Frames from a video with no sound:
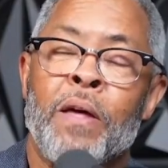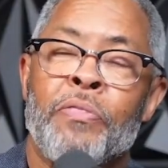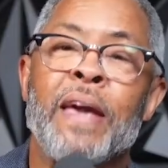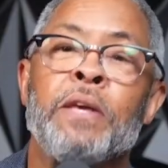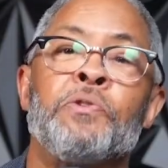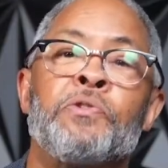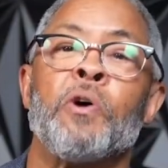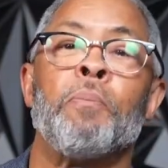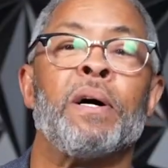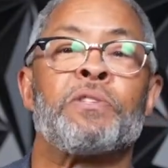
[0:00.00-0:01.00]
Thank you
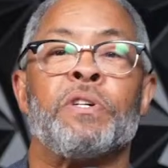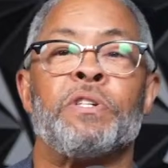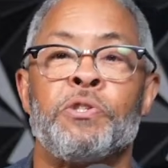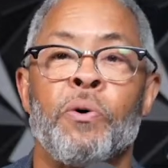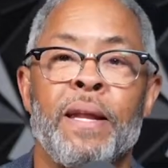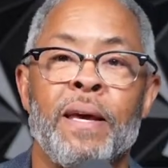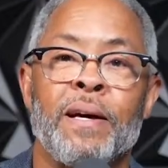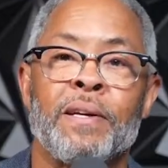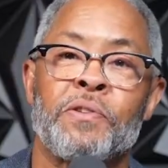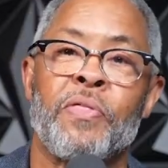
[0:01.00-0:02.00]
so much for joining
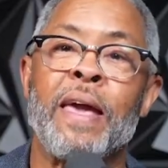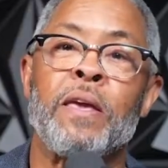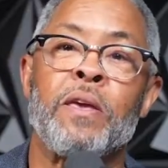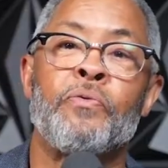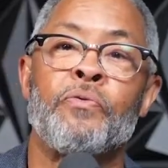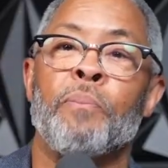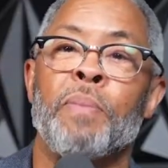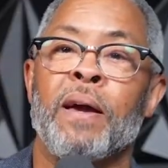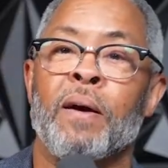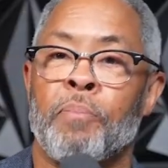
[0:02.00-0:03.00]
us. Thank you for
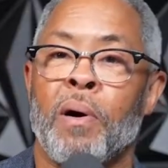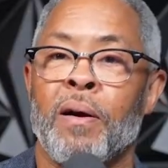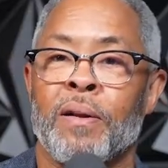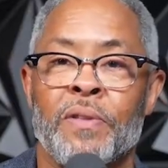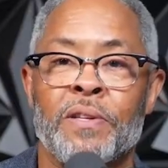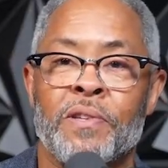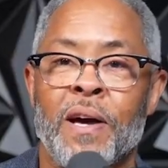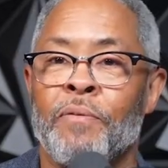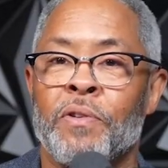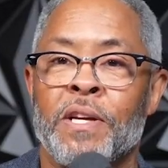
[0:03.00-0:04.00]
being a part of this
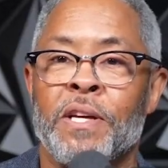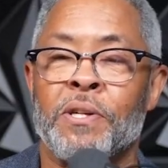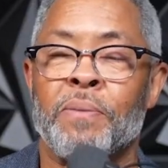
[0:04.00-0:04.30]
conversation.